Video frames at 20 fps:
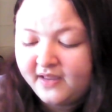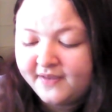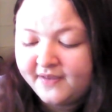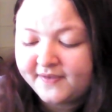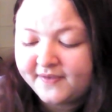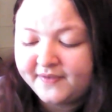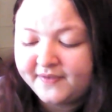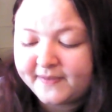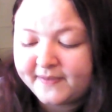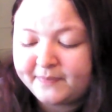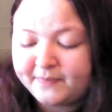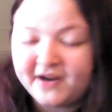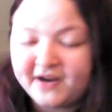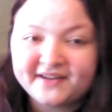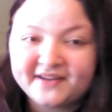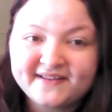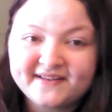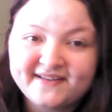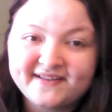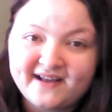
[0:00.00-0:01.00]
So this
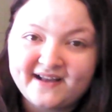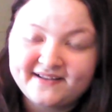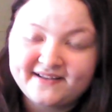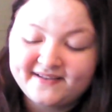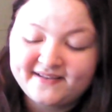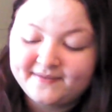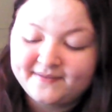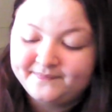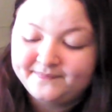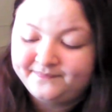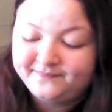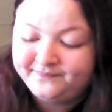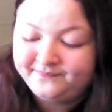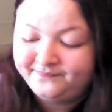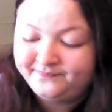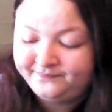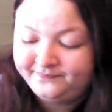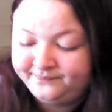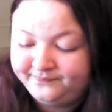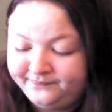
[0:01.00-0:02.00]
product sucks.
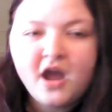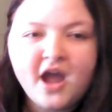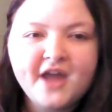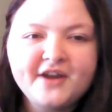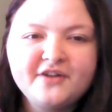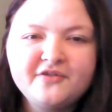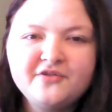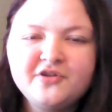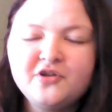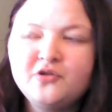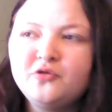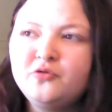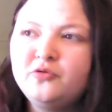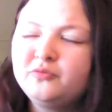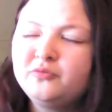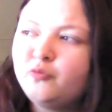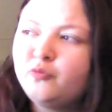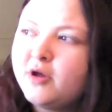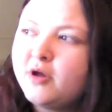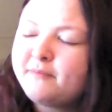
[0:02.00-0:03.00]
I don't know
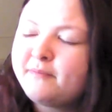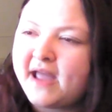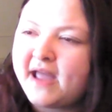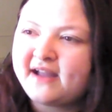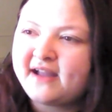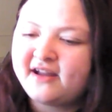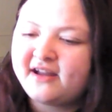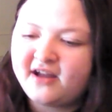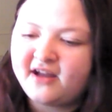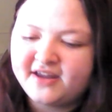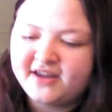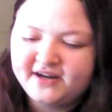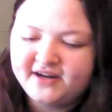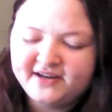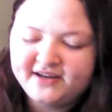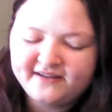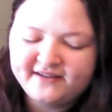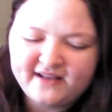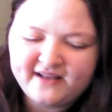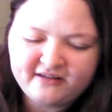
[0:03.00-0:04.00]
what bag I got it
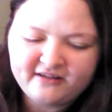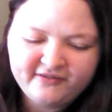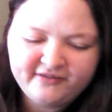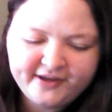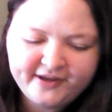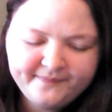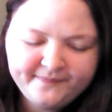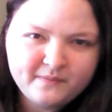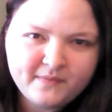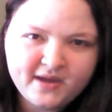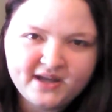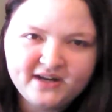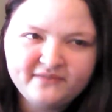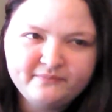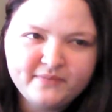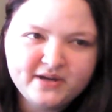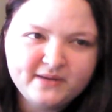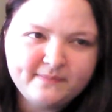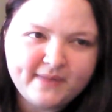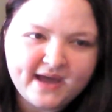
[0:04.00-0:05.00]
in exactly. It might
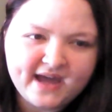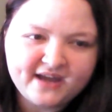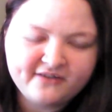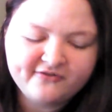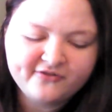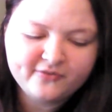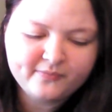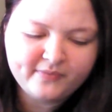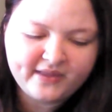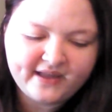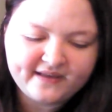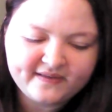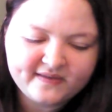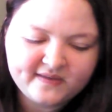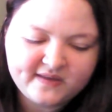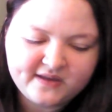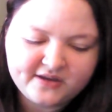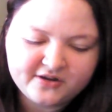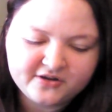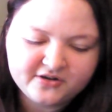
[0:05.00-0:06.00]
have been a bag from
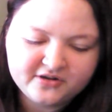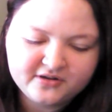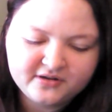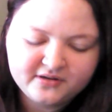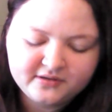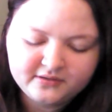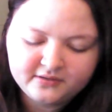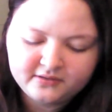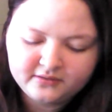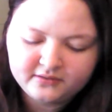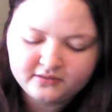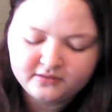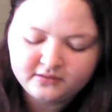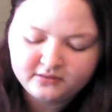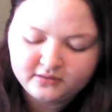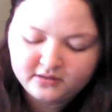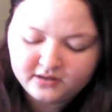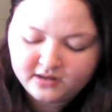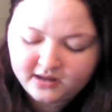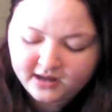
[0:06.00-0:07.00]
last year.
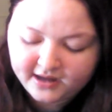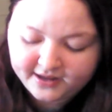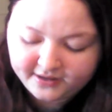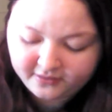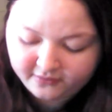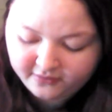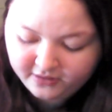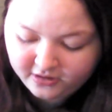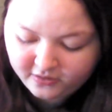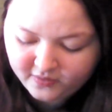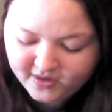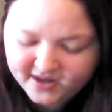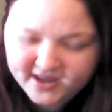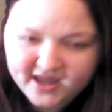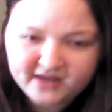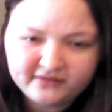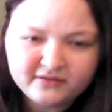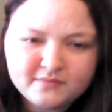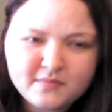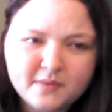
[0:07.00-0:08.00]
I don't know. I
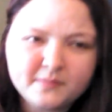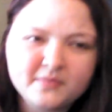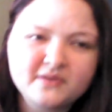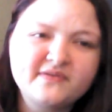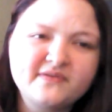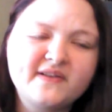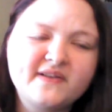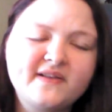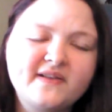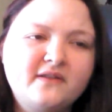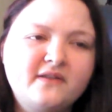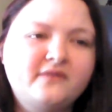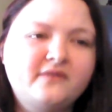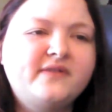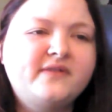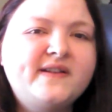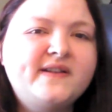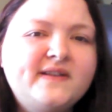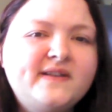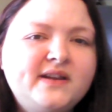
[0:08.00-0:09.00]
can't remember if this is a
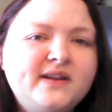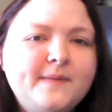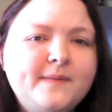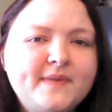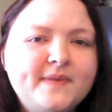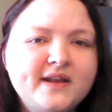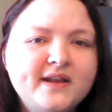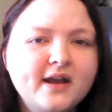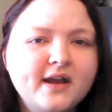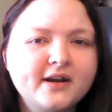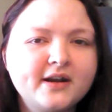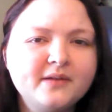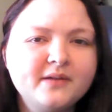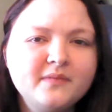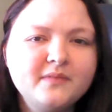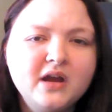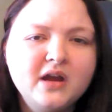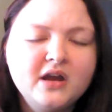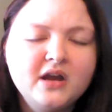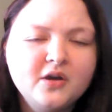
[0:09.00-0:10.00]
recent Ipsy
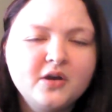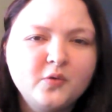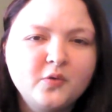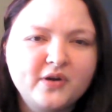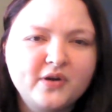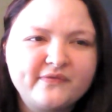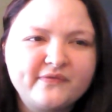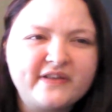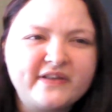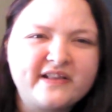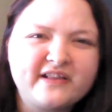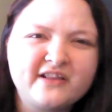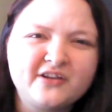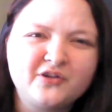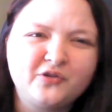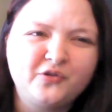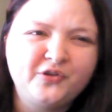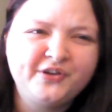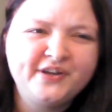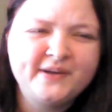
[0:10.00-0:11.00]
item or if this is an
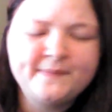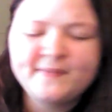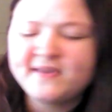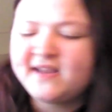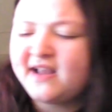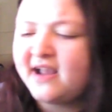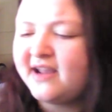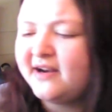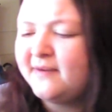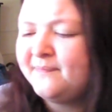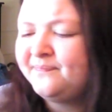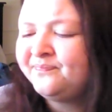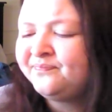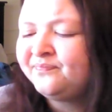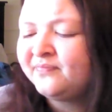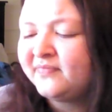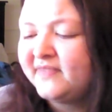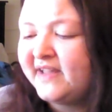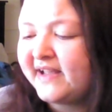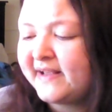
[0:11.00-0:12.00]
old Ipsy item.
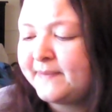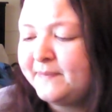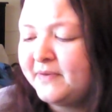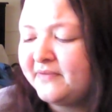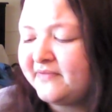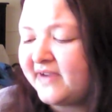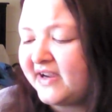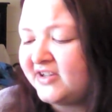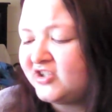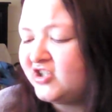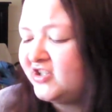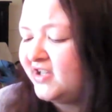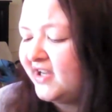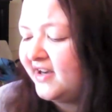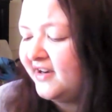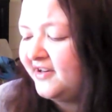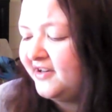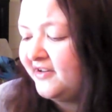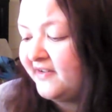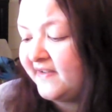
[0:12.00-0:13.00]
The expiration date
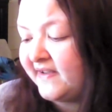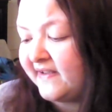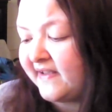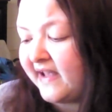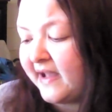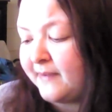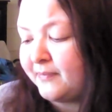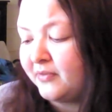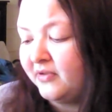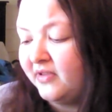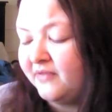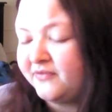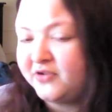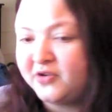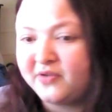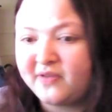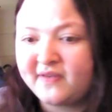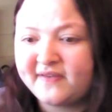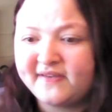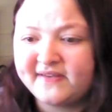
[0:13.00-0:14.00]
on here says April of
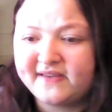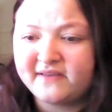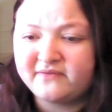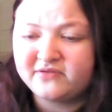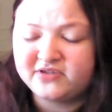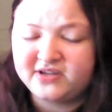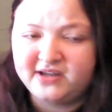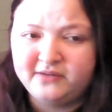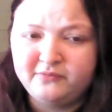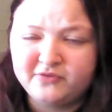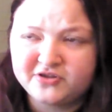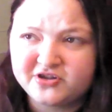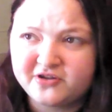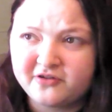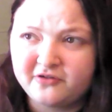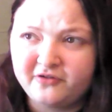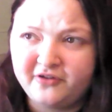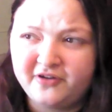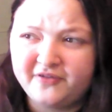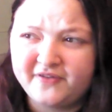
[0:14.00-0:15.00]
2017, which is
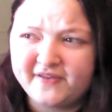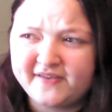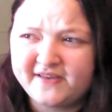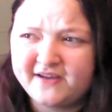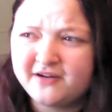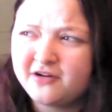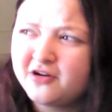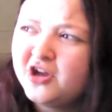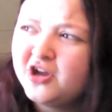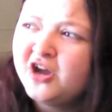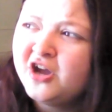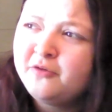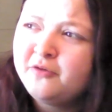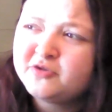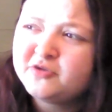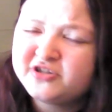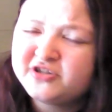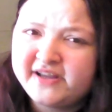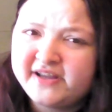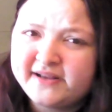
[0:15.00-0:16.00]
earlier this year,
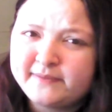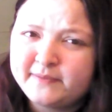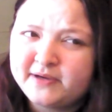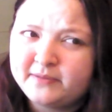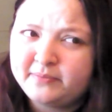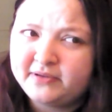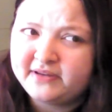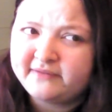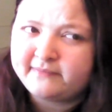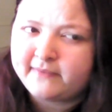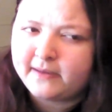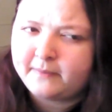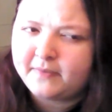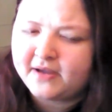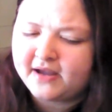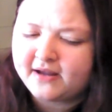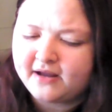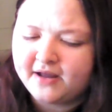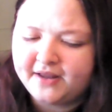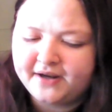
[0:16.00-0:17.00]
which leads me to believe
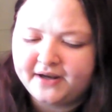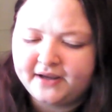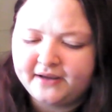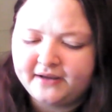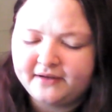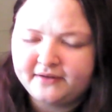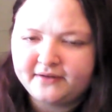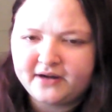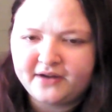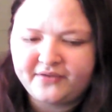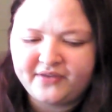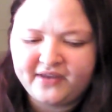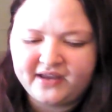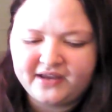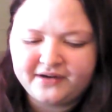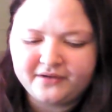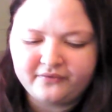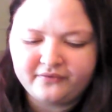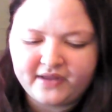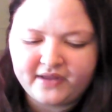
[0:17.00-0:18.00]
maybe I got it at the
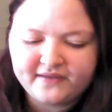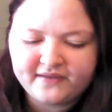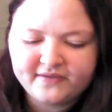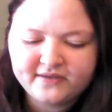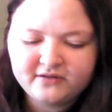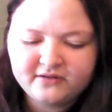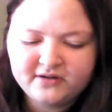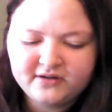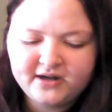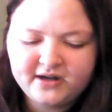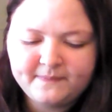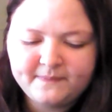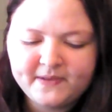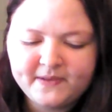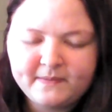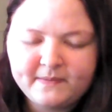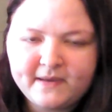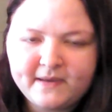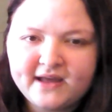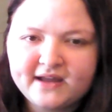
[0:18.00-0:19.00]
end of last year in an
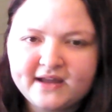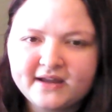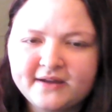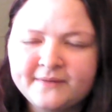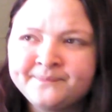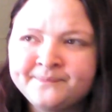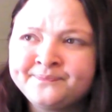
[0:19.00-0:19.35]
Ipsy bag.